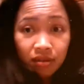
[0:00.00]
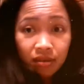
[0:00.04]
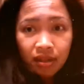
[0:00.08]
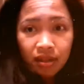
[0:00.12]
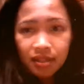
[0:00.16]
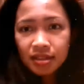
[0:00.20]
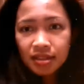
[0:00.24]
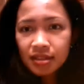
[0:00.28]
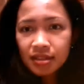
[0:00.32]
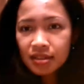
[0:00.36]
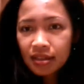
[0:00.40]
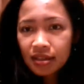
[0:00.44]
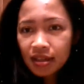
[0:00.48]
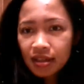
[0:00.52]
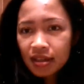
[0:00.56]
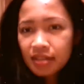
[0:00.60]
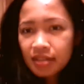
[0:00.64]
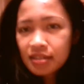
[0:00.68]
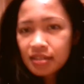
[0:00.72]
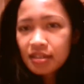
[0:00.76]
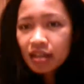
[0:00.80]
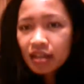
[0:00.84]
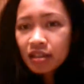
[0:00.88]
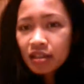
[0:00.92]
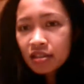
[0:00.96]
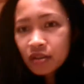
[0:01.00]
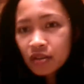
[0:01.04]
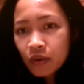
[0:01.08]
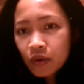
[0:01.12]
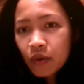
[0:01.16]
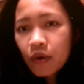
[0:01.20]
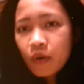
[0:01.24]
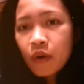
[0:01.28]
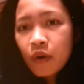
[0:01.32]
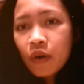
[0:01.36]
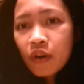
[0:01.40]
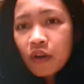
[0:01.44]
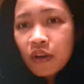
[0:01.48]
you know as it's not
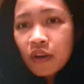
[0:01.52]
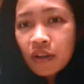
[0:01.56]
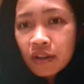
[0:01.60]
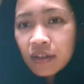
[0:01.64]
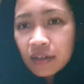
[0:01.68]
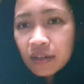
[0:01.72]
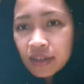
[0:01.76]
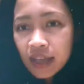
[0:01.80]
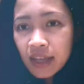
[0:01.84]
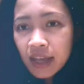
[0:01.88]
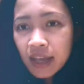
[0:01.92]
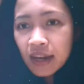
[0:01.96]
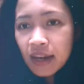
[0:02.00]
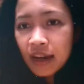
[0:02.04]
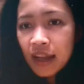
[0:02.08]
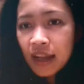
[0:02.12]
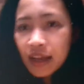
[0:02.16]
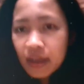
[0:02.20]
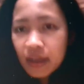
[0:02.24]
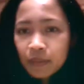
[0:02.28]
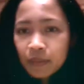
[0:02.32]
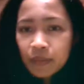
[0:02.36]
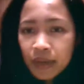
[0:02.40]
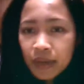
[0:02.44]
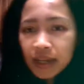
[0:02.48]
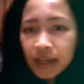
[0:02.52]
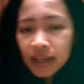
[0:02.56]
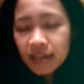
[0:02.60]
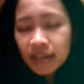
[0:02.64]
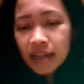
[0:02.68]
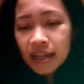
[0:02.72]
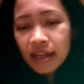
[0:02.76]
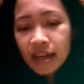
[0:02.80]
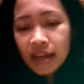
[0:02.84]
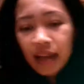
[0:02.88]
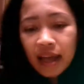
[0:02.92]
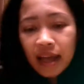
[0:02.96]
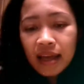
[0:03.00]
so cold unlike
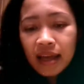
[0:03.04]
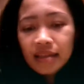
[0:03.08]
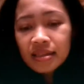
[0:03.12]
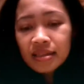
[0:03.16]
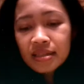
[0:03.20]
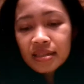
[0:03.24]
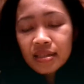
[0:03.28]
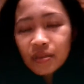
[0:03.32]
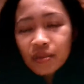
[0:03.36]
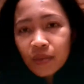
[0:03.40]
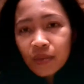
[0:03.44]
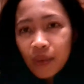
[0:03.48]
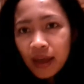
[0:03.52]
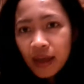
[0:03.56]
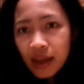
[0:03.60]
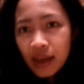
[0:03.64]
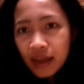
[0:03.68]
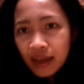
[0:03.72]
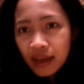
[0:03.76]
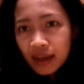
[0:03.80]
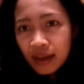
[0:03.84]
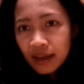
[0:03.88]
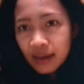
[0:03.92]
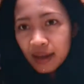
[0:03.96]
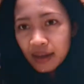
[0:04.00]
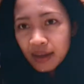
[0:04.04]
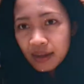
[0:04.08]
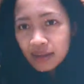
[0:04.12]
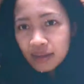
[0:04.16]
by the last week